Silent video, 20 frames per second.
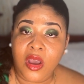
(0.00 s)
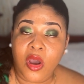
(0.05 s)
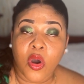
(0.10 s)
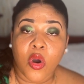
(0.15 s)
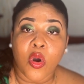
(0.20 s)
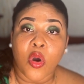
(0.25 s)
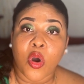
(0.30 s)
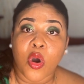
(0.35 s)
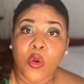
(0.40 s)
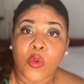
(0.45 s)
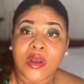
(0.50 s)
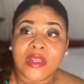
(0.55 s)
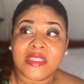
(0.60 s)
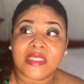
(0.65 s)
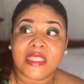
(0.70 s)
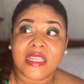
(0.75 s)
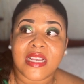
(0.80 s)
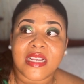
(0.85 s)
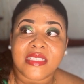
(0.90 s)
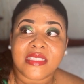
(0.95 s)
Or was
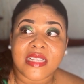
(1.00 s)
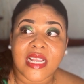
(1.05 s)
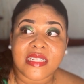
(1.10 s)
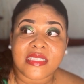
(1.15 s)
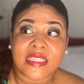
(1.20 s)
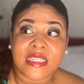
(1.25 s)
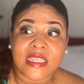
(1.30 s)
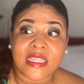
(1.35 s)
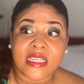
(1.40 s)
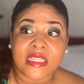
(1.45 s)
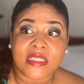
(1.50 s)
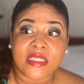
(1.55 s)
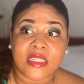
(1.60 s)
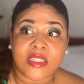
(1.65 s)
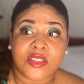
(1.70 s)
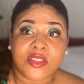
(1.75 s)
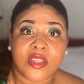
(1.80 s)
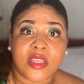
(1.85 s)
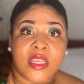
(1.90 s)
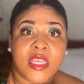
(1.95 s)
he assassinated
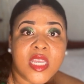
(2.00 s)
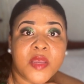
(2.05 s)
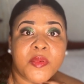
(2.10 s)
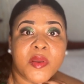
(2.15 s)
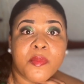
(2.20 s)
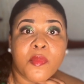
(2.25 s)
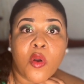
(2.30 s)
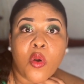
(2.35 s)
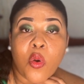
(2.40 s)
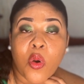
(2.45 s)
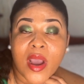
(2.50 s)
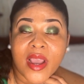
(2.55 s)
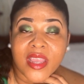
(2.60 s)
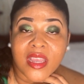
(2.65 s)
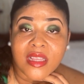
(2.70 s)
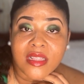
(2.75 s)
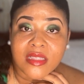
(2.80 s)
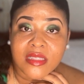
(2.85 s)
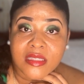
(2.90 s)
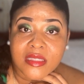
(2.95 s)
to keep him
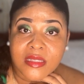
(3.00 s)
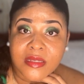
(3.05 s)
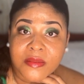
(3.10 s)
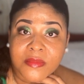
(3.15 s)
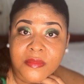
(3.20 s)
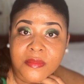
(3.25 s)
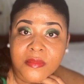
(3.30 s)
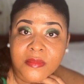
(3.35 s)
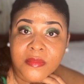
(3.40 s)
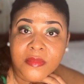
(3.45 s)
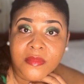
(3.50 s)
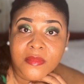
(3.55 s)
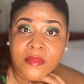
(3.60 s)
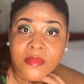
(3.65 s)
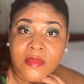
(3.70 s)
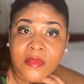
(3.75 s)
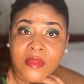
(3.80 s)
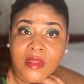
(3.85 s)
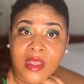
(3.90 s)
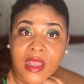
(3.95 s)
quiet
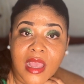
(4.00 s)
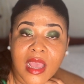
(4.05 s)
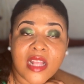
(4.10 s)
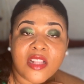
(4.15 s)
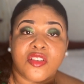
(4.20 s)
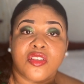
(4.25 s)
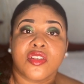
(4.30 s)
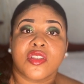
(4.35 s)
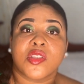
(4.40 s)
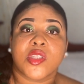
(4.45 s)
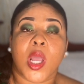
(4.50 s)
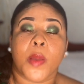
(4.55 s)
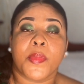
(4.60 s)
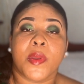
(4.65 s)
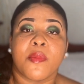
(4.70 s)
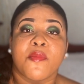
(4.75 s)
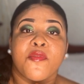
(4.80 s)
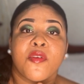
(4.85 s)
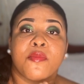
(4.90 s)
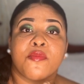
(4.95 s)
and to stop
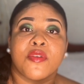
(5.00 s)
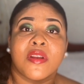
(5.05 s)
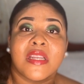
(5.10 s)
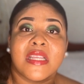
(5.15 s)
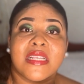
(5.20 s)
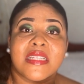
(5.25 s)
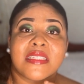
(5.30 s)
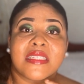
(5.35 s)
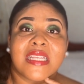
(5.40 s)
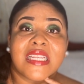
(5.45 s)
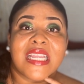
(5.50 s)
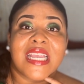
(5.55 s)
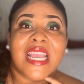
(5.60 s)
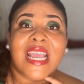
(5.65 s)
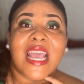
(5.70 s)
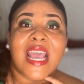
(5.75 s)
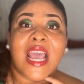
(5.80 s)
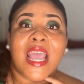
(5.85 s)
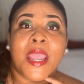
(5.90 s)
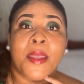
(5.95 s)
him from releasing
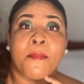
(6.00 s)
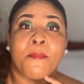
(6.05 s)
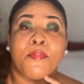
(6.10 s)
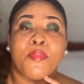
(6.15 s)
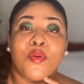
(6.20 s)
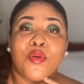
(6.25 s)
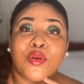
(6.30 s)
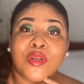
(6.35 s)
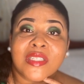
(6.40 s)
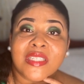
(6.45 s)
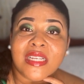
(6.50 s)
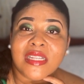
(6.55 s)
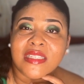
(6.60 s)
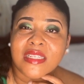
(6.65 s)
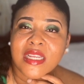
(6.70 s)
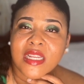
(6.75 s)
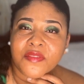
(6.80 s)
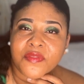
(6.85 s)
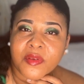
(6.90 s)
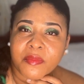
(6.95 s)
important
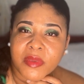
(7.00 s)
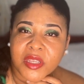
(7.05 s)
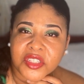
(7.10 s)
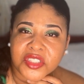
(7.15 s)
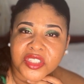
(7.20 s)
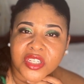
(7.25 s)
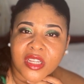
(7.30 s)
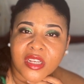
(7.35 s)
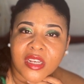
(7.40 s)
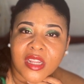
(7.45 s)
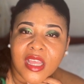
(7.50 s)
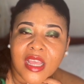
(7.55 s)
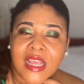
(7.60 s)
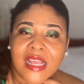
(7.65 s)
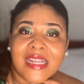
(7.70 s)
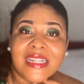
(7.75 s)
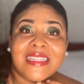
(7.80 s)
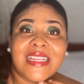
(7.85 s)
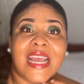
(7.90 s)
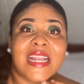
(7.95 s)
information
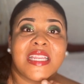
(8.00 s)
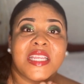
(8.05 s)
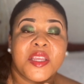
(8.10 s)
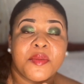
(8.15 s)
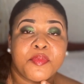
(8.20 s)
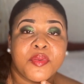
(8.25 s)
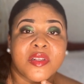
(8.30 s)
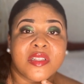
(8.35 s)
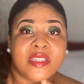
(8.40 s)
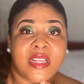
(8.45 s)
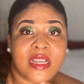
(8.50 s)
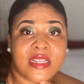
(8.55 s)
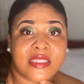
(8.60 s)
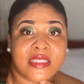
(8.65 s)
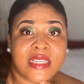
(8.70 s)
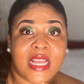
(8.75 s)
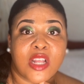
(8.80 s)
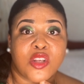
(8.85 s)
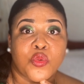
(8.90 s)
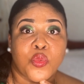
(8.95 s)
that he possessed
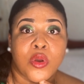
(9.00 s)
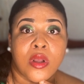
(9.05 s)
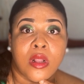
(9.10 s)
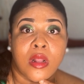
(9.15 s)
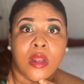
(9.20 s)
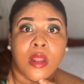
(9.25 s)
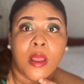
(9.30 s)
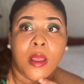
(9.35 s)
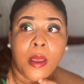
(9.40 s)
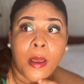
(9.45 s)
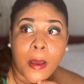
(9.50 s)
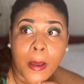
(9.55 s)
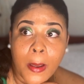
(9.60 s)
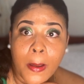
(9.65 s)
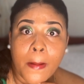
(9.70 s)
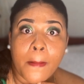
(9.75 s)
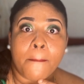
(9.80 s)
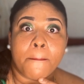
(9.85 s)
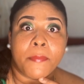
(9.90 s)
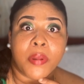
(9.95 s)
that will
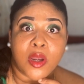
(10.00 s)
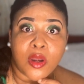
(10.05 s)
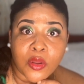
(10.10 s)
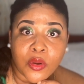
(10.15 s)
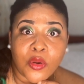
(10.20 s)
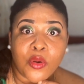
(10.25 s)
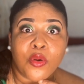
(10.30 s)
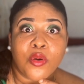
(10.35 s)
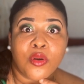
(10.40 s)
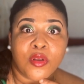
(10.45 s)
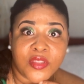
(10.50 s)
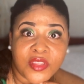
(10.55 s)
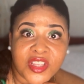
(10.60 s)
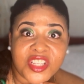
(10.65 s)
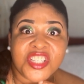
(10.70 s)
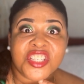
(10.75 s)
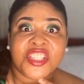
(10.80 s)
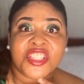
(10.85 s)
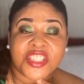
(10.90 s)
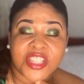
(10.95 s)
blow the
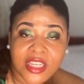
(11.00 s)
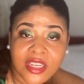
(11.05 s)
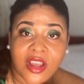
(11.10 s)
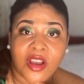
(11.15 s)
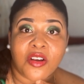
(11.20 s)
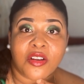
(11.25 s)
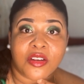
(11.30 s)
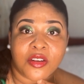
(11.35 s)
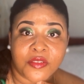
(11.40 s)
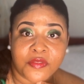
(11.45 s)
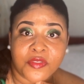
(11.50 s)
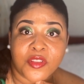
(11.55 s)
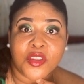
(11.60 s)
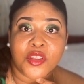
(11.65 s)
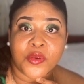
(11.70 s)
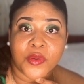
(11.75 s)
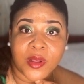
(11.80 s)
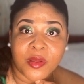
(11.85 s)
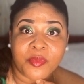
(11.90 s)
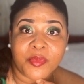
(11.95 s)
shit out of the
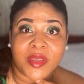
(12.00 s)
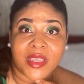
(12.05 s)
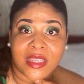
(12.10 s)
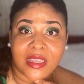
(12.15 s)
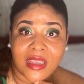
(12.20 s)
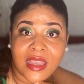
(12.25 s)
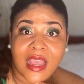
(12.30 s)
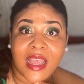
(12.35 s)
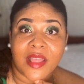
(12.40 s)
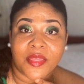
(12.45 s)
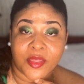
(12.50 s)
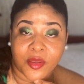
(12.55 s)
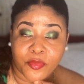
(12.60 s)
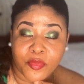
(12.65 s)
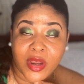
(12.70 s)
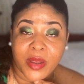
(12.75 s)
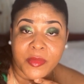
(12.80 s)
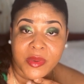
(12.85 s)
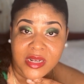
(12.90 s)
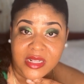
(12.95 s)
ULP and the
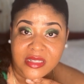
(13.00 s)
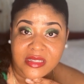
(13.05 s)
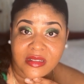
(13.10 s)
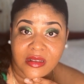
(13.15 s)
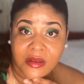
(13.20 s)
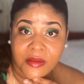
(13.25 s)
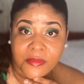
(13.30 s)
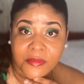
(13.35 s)
Prime Minister?